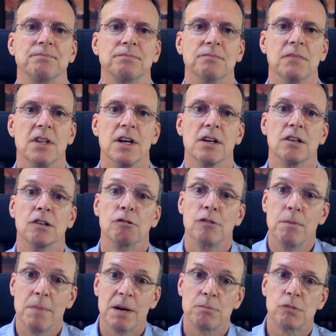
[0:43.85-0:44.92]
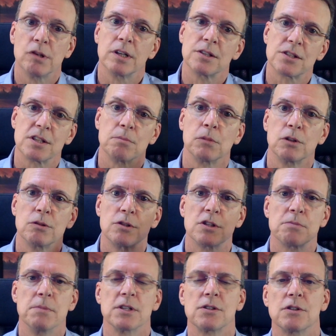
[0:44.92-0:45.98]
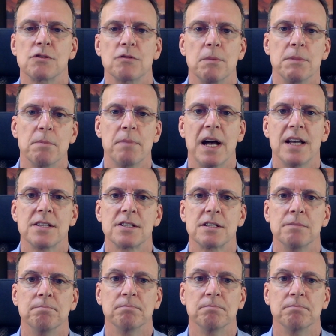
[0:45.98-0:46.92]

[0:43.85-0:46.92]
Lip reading: They're remembering similar dismissals from the past,